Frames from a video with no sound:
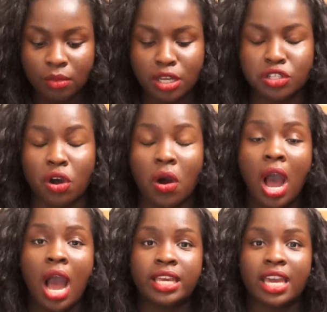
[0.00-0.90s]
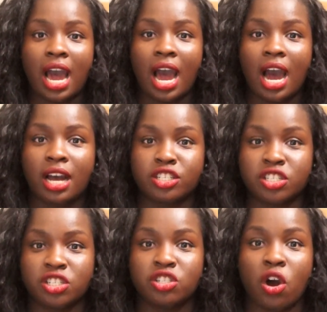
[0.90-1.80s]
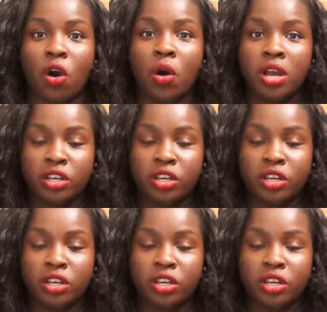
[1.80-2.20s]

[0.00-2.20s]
So yeah, just to know,